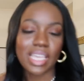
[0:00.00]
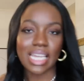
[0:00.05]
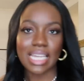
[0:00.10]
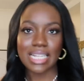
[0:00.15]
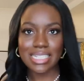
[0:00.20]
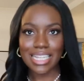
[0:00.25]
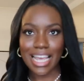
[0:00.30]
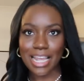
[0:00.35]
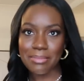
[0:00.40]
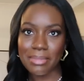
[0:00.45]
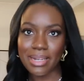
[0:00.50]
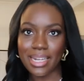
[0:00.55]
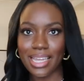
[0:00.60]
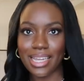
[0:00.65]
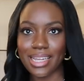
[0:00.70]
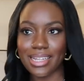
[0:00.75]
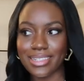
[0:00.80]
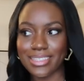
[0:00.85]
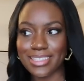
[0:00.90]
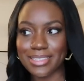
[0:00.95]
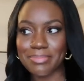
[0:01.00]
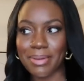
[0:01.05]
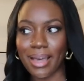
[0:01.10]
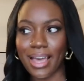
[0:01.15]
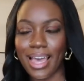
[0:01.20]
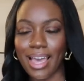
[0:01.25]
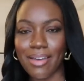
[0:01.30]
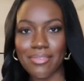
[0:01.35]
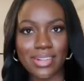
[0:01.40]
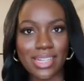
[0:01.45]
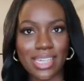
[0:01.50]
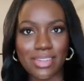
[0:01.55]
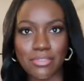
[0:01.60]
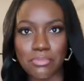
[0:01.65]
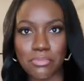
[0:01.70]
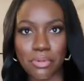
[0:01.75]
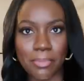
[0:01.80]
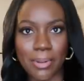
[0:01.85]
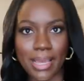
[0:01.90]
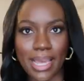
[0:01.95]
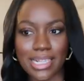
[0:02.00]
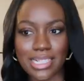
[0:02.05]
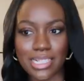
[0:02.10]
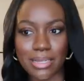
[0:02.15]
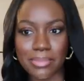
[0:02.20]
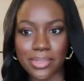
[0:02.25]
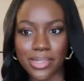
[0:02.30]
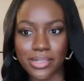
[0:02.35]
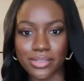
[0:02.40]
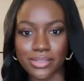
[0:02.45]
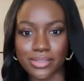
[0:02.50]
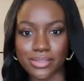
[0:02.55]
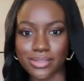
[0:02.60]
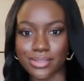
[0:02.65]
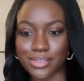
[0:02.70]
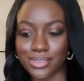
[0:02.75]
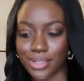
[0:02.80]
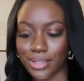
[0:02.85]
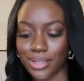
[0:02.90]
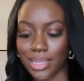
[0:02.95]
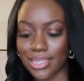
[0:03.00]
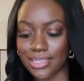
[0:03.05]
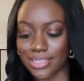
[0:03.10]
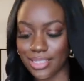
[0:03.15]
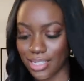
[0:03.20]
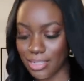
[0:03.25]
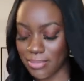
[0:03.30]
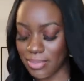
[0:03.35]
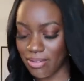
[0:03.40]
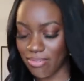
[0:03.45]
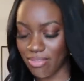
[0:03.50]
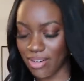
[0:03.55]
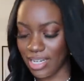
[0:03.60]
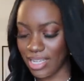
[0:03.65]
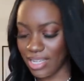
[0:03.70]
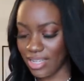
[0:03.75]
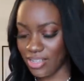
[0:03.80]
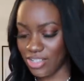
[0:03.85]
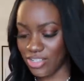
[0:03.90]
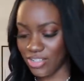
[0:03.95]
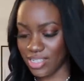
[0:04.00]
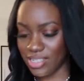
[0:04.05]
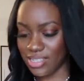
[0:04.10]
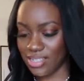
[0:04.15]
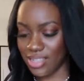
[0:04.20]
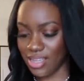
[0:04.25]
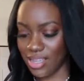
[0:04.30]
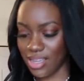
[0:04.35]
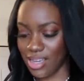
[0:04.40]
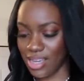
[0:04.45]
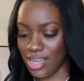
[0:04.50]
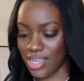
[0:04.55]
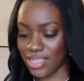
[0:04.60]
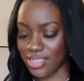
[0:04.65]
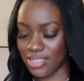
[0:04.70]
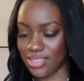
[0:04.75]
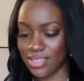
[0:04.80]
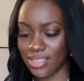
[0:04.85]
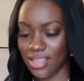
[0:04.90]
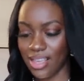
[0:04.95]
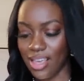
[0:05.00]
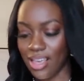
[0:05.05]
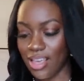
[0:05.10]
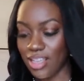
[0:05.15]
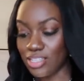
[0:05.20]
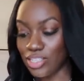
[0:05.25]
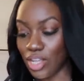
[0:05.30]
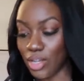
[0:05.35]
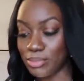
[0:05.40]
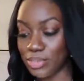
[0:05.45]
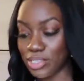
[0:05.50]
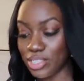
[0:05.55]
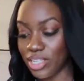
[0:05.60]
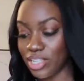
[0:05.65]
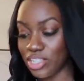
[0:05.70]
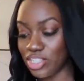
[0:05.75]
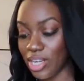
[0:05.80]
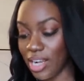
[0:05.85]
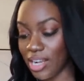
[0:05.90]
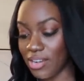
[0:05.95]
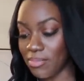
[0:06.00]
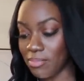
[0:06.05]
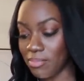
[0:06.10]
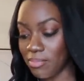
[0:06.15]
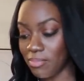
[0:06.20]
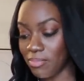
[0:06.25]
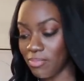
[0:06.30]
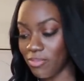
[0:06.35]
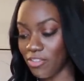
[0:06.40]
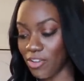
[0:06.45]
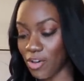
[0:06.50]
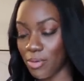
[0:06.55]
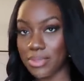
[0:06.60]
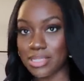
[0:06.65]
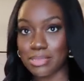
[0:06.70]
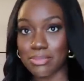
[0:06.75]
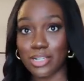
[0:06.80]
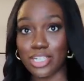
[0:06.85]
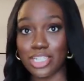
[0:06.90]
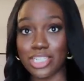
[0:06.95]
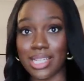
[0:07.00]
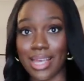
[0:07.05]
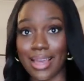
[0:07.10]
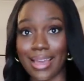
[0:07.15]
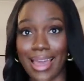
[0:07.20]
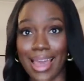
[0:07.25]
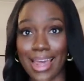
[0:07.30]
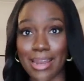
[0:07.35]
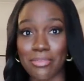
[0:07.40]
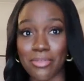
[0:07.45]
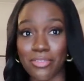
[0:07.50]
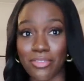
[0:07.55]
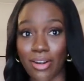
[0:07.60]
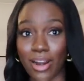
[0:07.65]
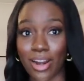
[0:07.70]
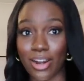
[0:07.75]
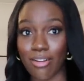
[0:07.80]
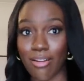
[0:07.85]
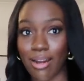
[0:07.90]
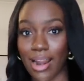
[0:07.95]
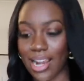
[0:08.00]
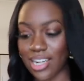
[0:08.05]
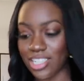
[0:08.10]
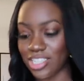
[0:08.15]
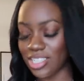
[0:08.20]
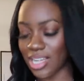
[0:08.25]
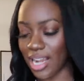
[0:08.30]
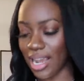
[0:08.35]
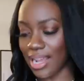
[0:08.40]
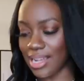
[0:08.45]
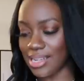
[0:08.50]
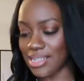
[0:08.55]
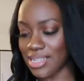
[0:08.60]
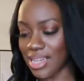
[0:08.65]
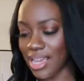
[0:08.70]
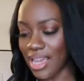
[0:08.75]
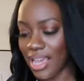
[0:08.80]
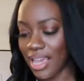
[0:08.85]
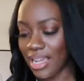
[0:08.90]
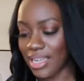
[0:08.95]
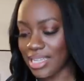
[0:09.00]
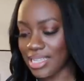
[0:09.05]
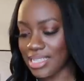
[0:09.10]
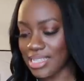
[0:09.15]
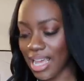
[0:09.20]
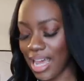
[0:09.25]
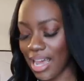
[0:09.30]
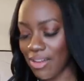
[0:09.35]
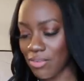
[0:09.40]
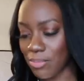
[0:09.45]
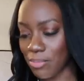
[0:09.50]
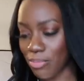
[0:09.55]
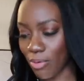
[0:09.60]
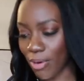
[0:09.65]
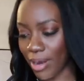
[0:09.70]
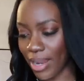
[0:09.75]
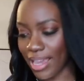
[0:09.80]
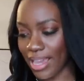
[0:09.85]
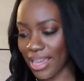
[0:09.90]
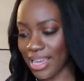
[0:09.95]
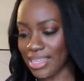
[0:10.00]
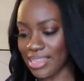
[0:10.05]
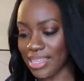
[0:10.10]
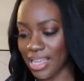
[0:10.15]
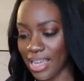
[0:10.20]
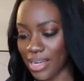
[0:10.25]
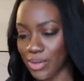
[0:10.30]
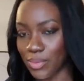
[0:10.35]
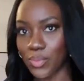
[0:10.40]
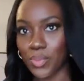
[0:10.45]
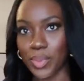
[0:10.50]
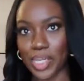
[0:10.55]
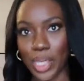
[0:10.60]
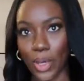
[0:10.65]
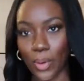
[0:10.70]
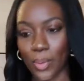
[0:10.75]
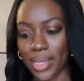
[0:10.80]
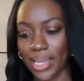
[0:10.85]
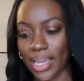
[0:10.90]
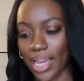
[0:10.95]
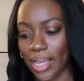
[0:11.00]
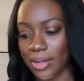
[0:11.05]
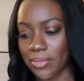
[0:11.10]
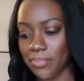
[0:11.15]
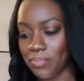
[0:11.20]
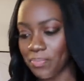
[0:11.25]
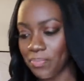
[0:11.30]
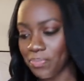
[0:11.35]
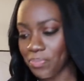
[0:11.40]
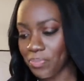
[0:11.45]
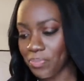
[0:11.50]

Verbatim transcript: in ten minutes, but I haven't even prepared a meal, so that's going to be really interesting, guys. So I'm just going to try and film as much as I can before I crash and need to have a break, and then we go again.